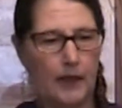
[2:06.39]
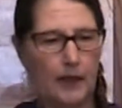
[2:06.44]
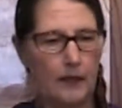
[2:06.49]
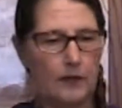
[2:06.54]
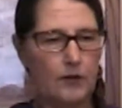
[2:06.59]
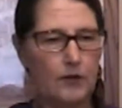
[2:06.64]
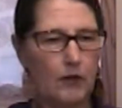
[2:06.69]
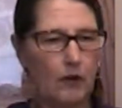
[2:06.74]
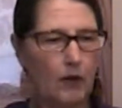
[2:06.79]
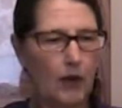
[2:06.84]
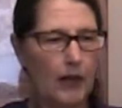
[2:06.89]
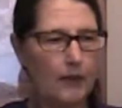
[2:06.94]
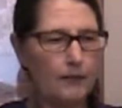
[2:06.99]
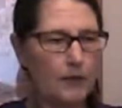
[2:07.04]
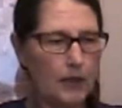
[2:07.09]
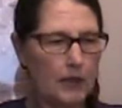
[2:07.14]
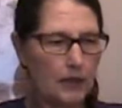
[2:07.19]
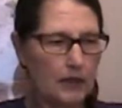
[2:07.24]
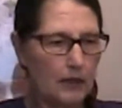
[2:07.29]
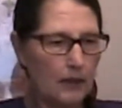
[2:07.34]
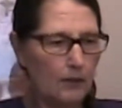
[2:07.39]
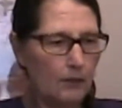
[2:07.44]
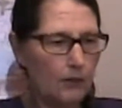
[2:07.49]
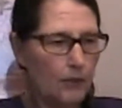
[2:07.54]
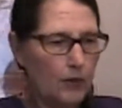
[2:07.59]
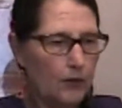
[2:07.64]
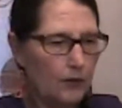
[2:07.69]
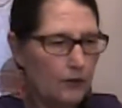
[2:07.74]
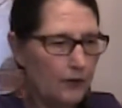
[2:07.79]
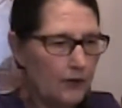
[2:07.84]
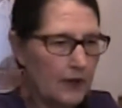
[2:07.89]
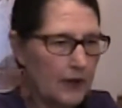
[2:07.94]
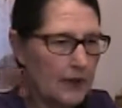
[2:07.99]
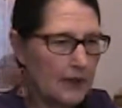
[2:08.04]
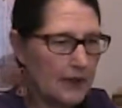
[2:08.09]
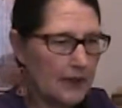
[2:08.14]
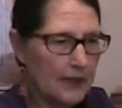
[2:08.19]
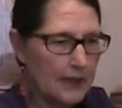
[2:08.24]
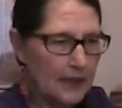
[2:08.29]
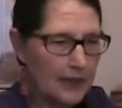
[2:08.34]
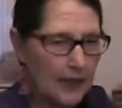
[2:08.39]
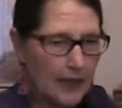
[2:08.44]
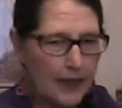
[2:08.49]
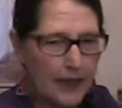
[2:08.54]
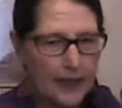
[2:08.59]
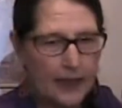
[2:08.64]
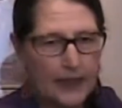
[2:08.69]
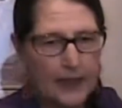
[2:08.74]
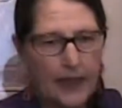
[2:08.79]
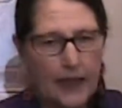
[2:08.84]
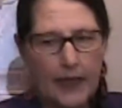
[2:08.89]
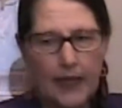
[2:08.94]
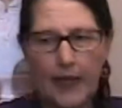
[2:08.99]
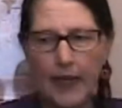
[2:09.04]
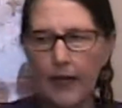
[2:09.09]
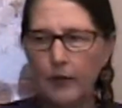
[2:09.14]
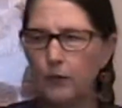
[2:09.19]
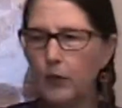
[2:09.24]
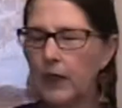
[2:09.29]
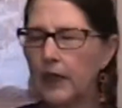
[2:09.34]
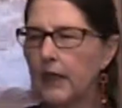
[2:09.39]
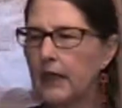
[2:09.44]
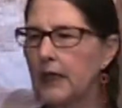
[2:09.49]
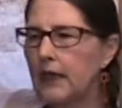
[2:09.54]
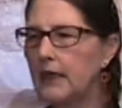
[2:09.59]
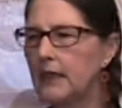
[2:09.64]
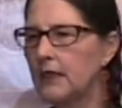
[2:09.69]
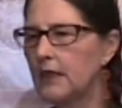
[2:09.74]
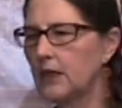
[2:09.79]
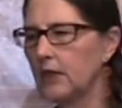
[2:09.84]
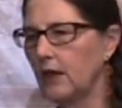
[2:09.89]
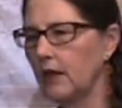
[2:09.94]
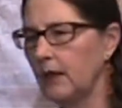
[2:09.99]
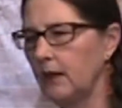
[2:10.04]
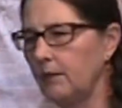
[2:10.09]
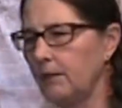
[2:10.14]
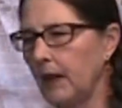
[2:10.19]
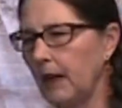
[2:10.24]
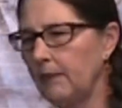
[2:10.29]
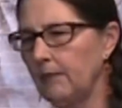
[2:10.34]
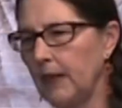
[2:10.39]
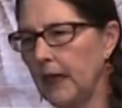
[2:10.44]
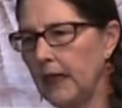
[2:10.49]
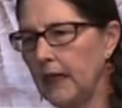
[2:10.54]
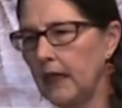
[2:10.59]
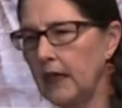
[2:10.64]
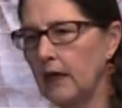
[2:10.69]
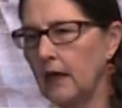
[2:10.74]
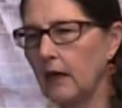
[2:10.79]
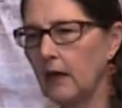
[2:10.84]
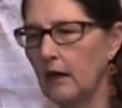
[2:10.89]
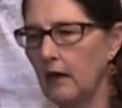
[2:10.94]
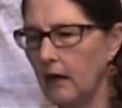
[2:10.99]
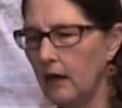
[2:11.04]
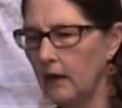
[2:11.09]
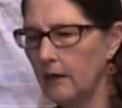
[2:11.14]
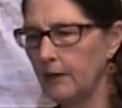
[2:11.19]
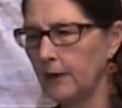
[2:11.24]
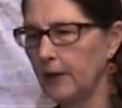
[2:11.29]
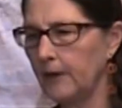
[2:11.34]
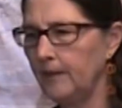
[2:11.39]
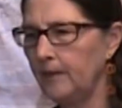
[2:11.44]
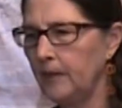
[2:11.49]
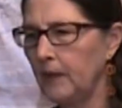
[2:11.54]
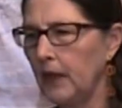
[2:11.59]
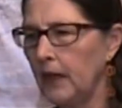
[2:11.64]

So I'm just going to move this aside, and we're going to get started by making our armor.